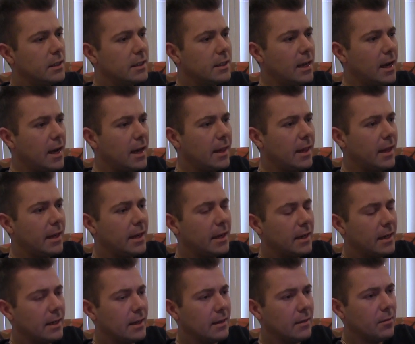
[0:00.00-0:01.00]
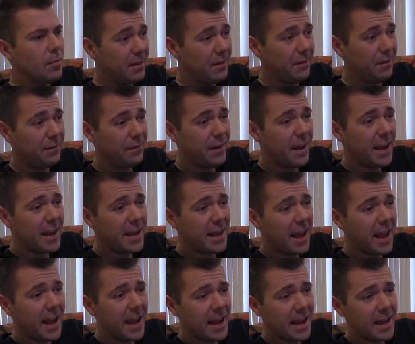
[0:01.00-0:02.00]
She's got like a fake
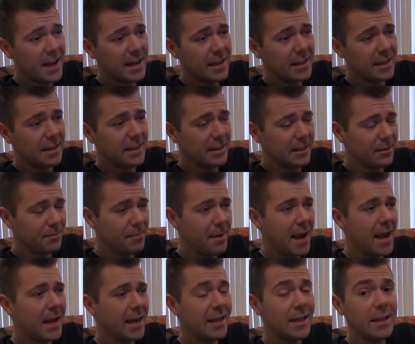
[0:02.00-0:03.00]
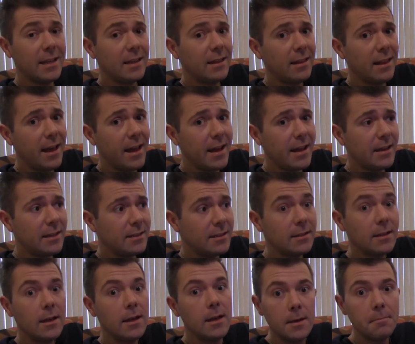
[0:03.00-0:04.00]
hand and these mannequin legs.
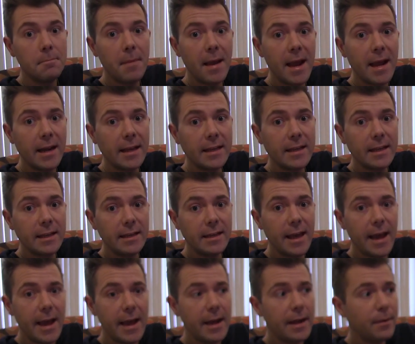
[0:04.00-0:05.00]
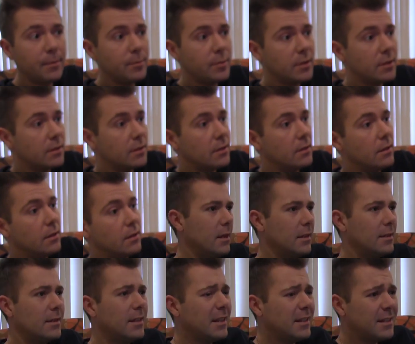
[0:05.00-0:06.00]
Mannequin gams.
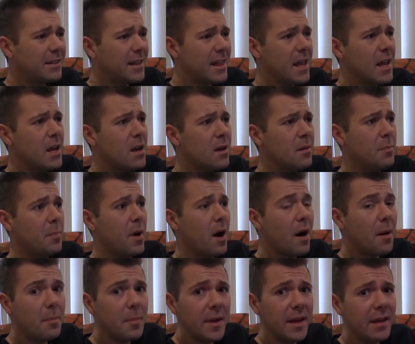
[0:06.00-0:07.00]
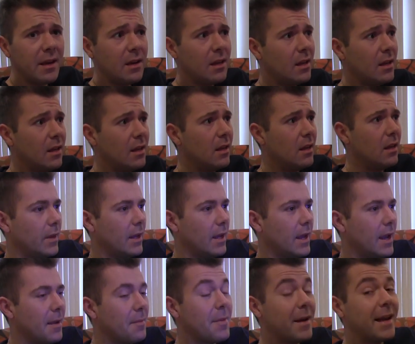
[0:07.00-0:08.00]
Is this thing a puppet?
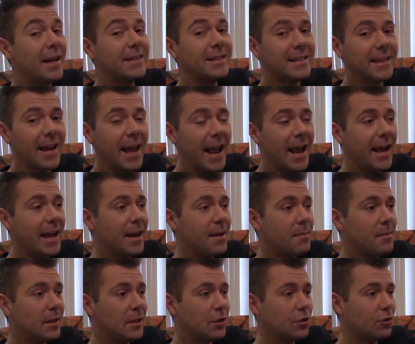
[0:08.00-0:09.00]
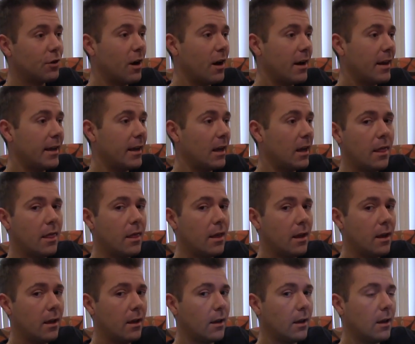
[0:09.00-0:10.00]
I bet it's an animatronic
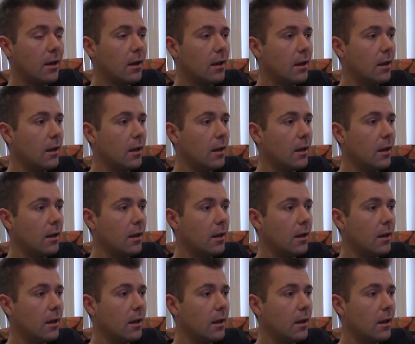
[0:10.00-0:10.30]
thing.